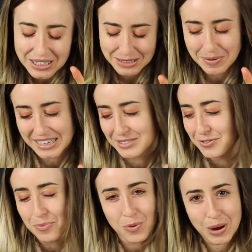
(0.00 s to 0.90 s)
expect it
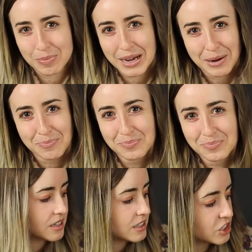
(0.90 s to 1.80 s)
from a webcam.
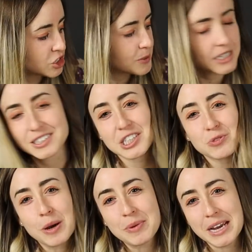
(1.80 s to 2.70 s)
Just because
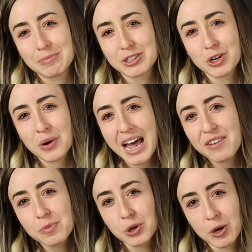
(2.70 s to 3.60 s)
these webcams don't
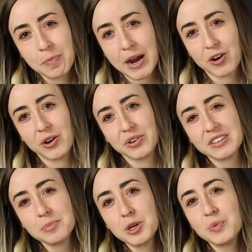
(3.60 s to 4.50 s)
have a blurry background
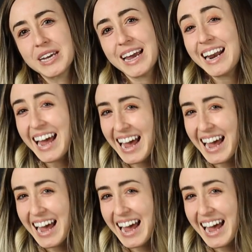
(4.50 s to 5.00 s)
doesn't mean we can't